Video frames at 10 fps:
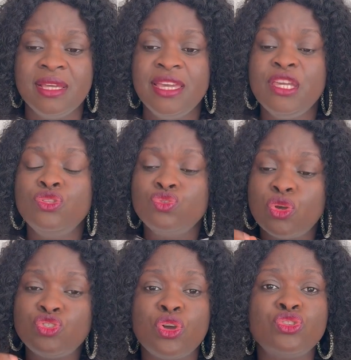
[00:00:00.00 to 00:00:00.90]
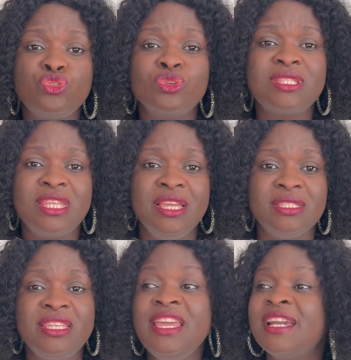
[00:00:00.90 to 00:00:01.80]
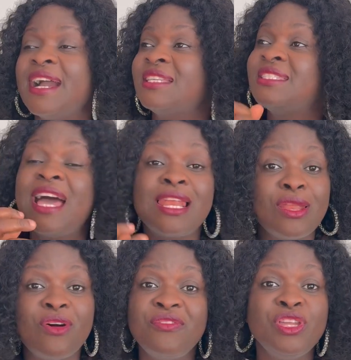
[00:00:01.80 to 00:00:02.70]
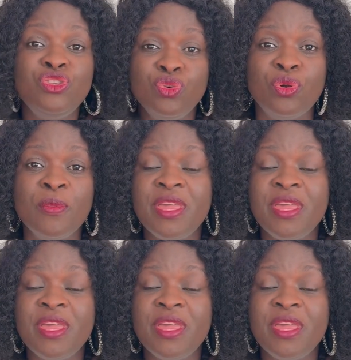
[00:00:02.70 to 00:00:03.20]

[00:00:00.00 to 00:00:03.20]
He nurtures those things. He can start loving you